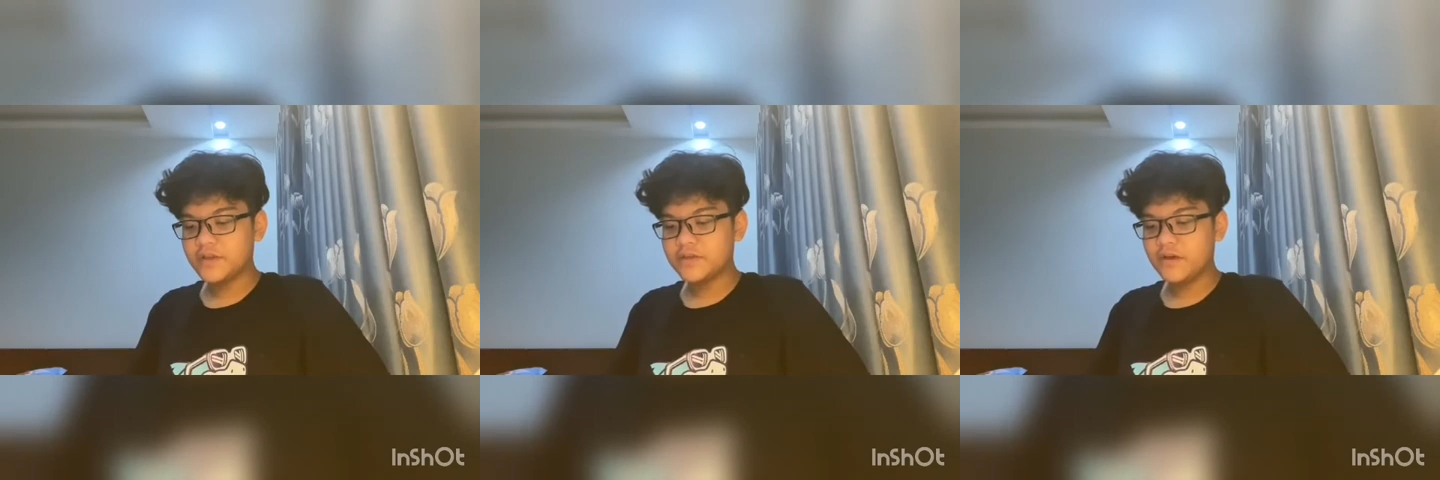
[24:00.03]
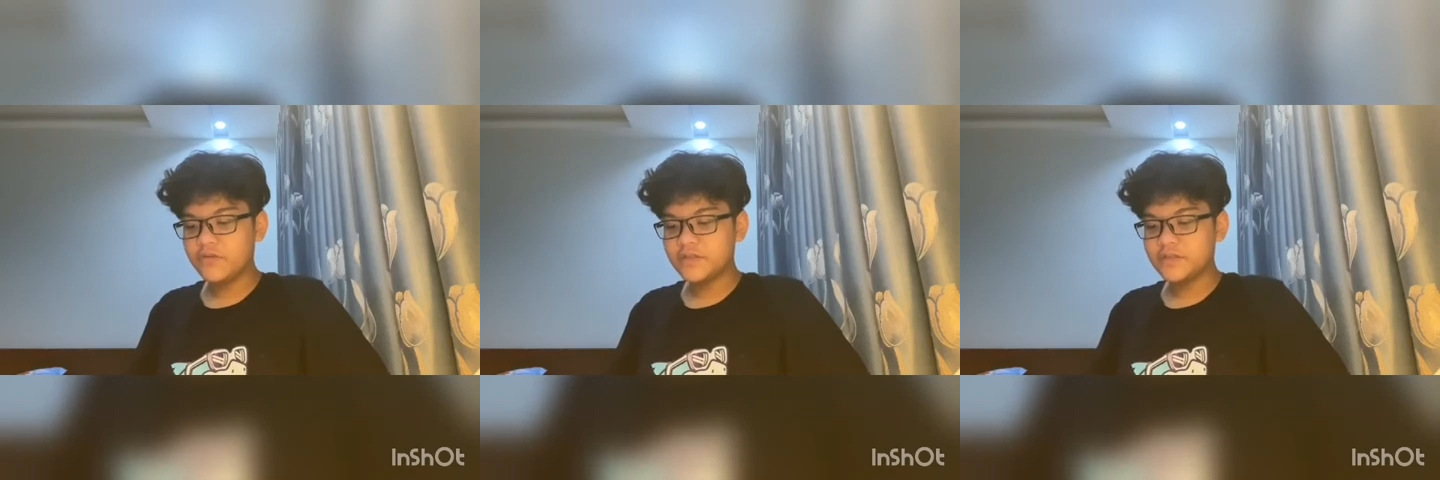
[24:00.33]

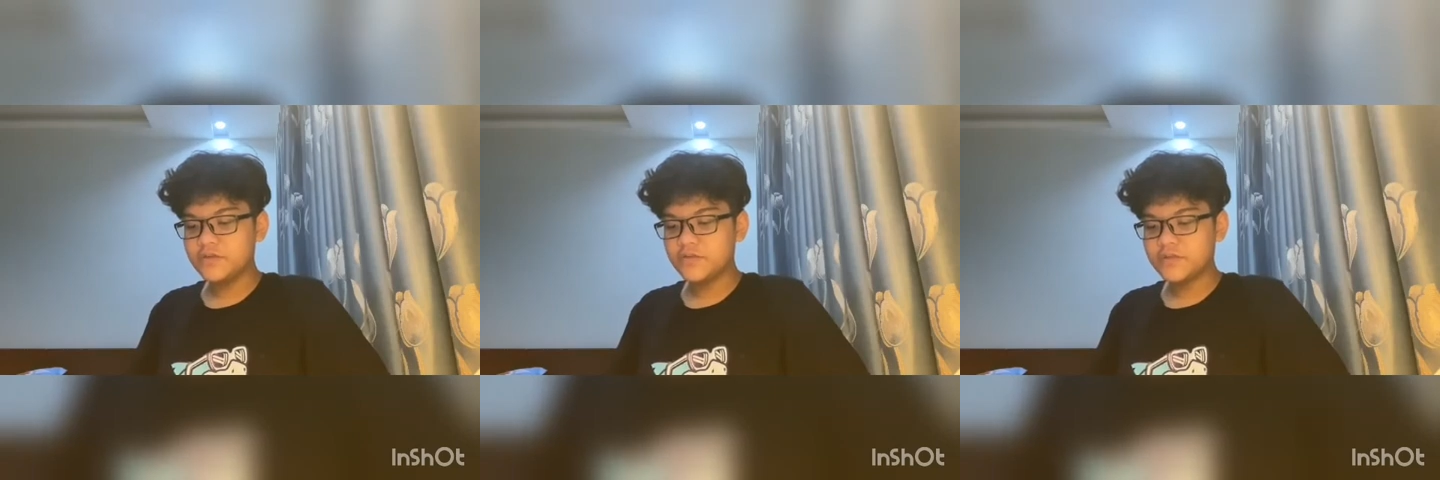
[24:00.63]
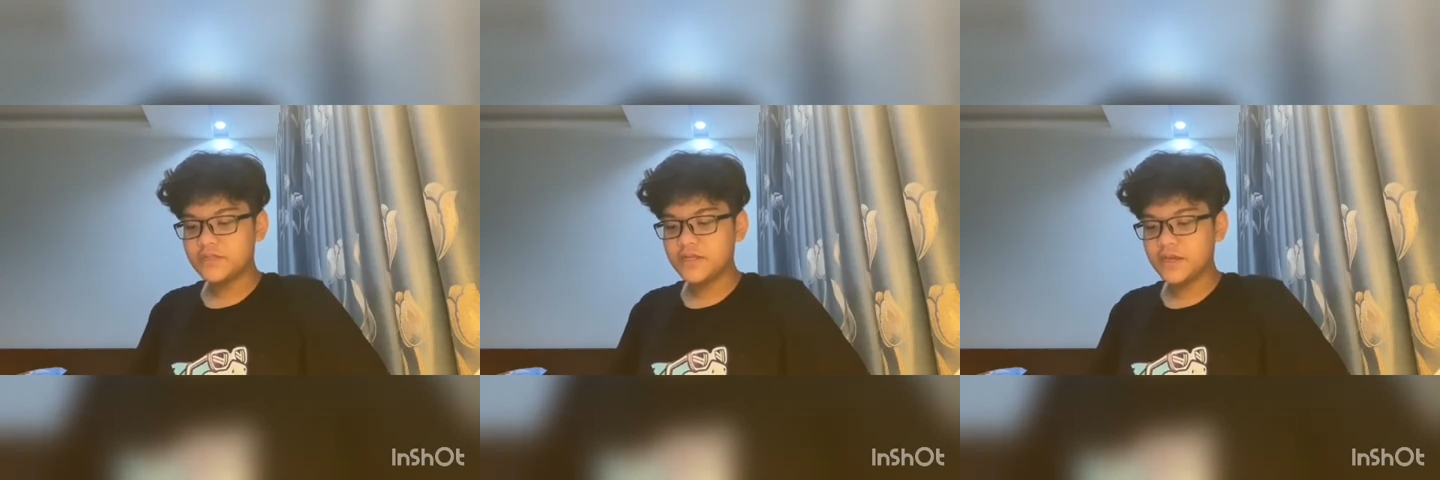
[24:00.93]
told us you were
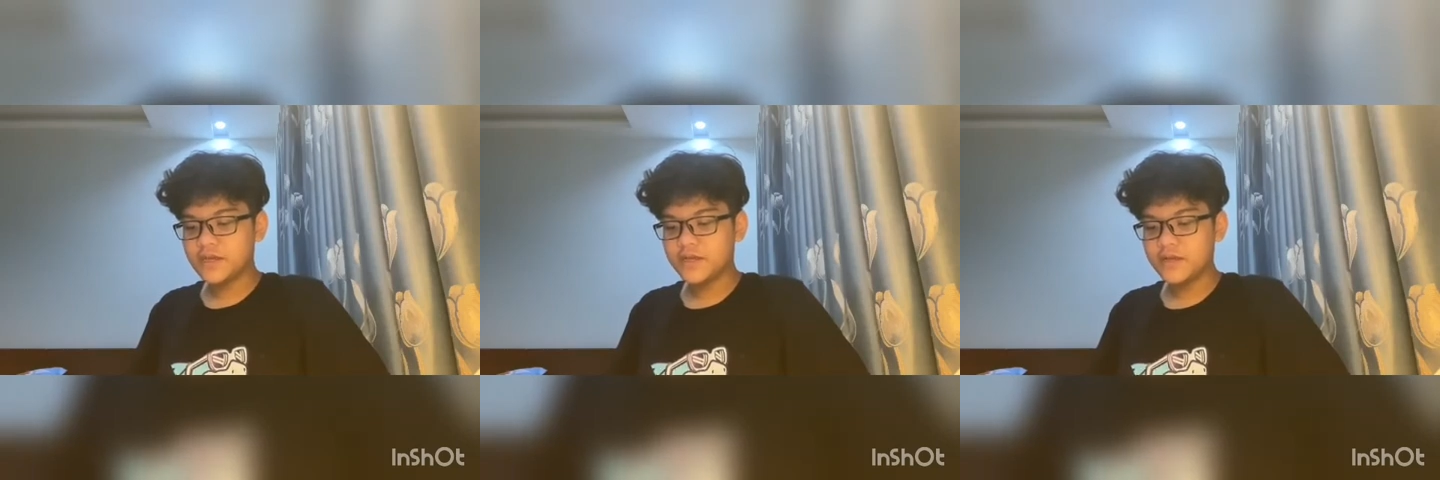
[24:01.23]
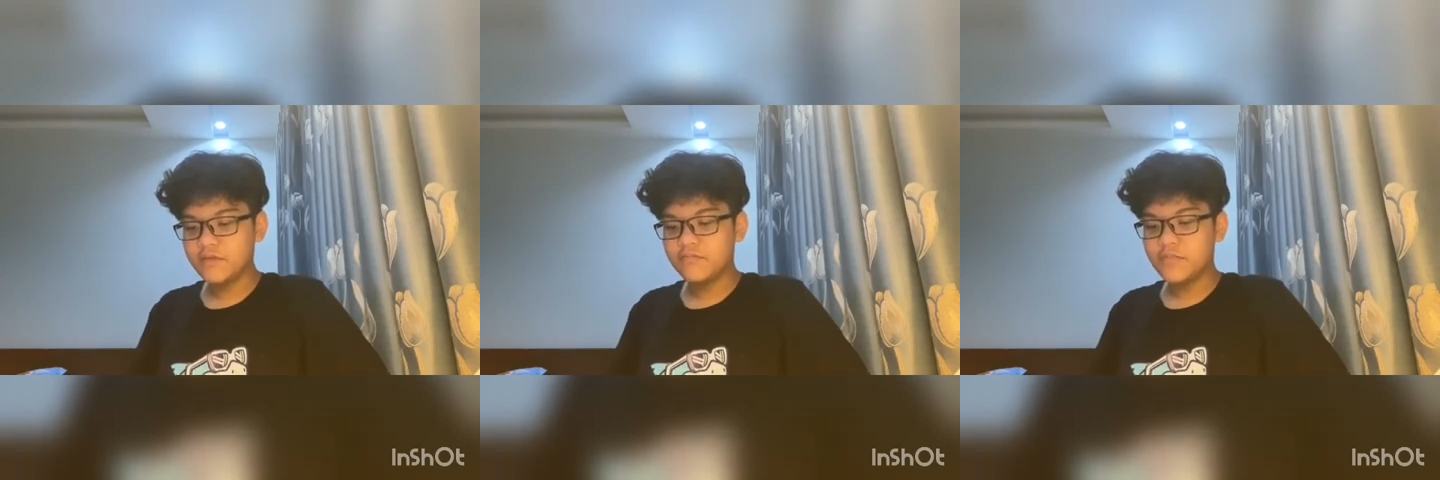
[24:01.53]
sick.
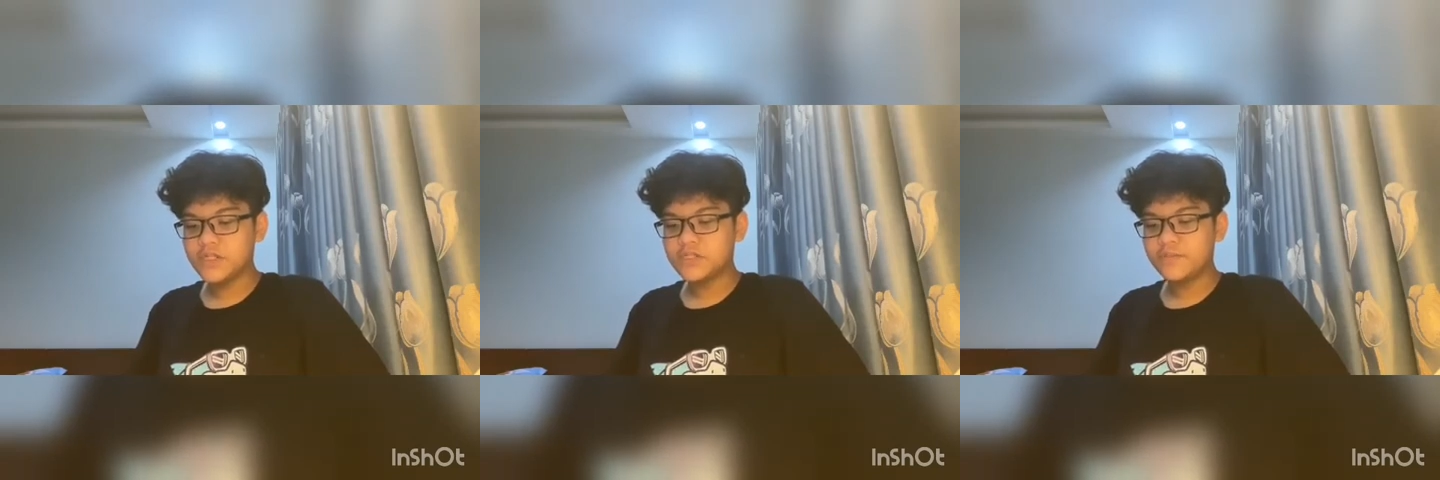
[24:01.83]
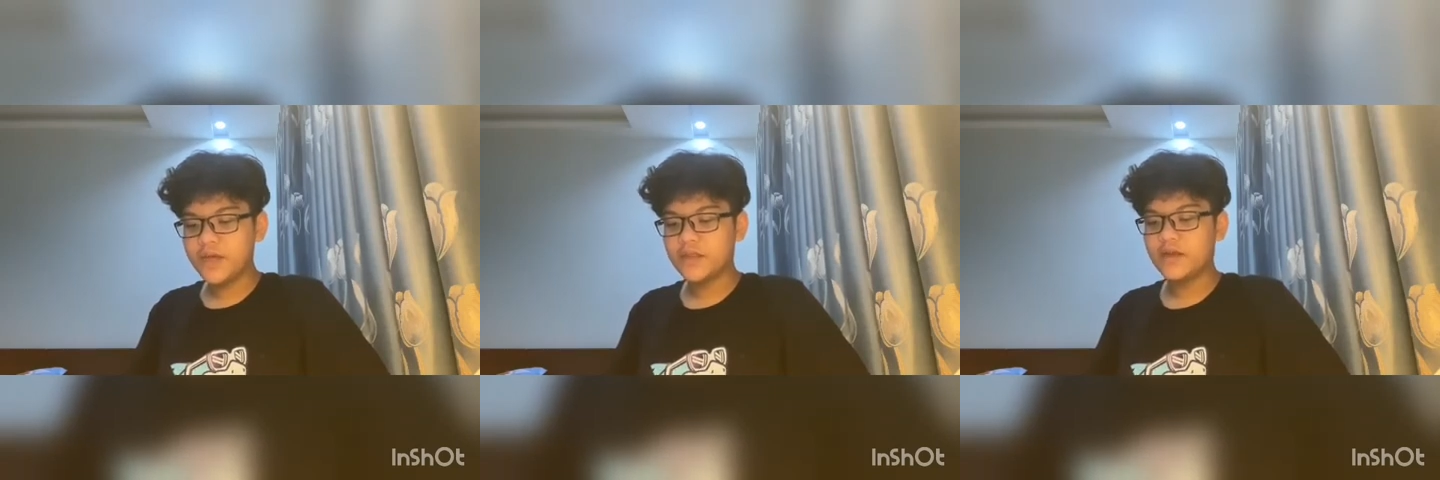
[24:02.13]
Much
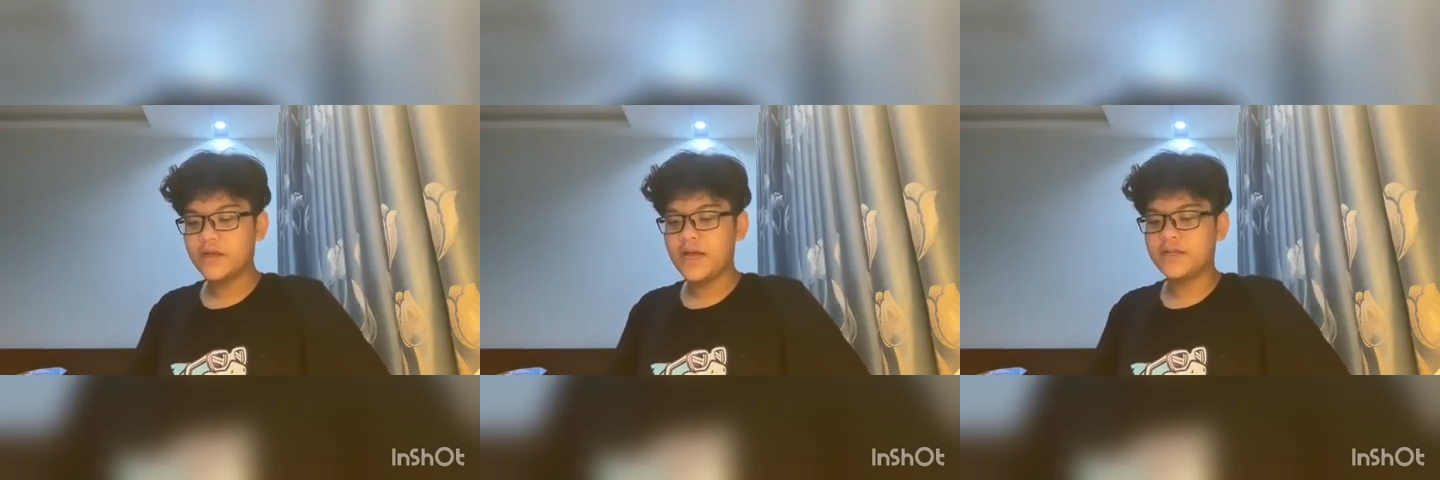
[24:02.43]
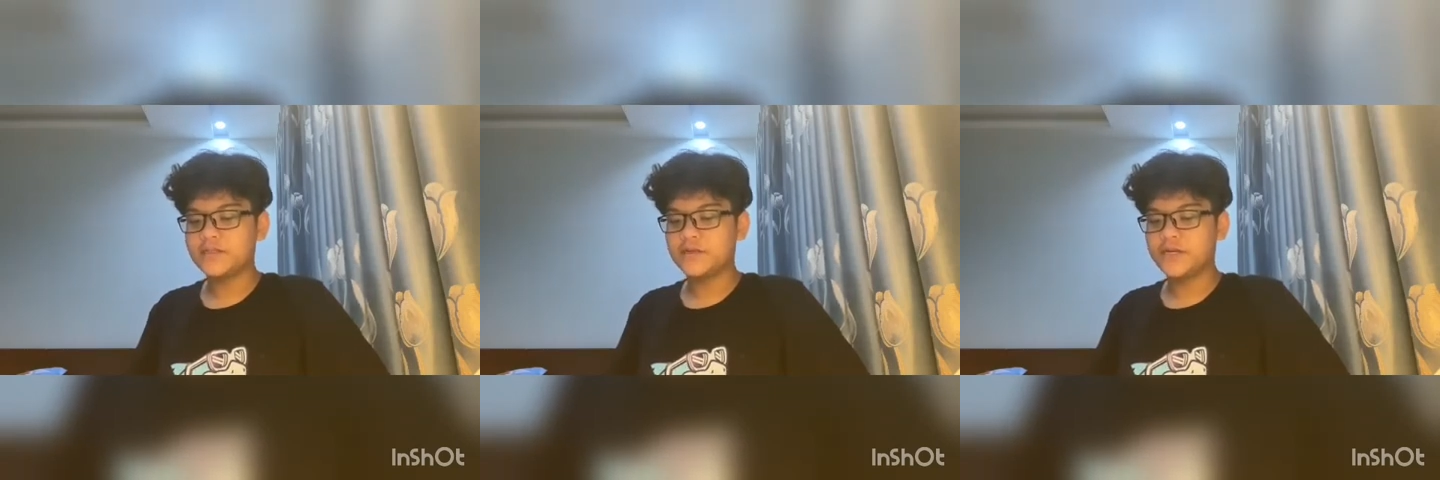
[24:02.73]
better, I
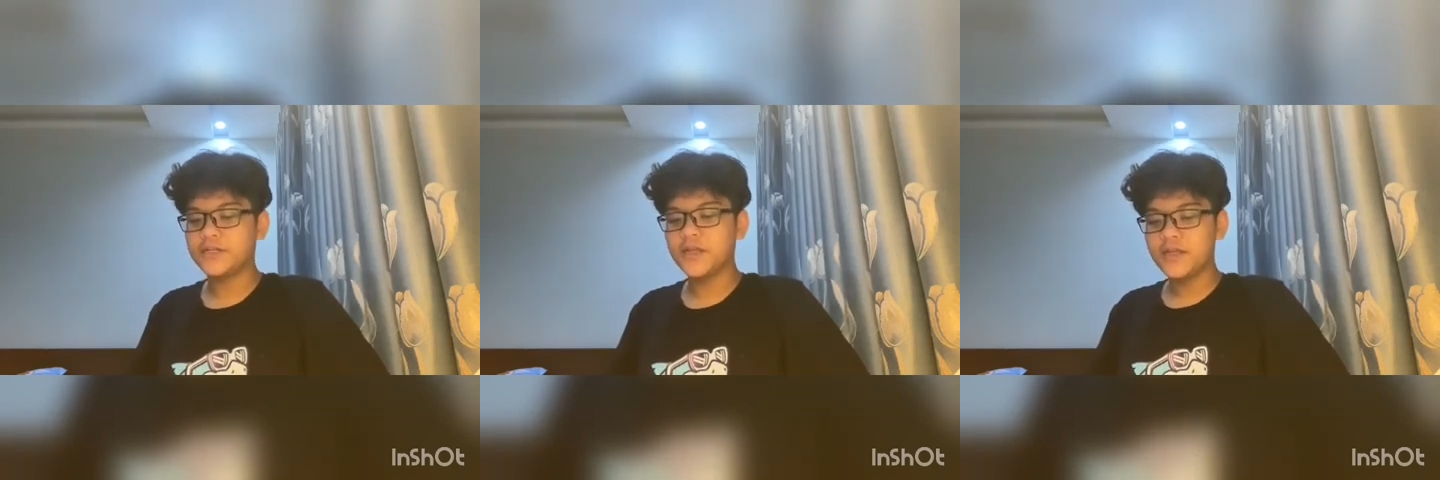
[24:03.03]
answered.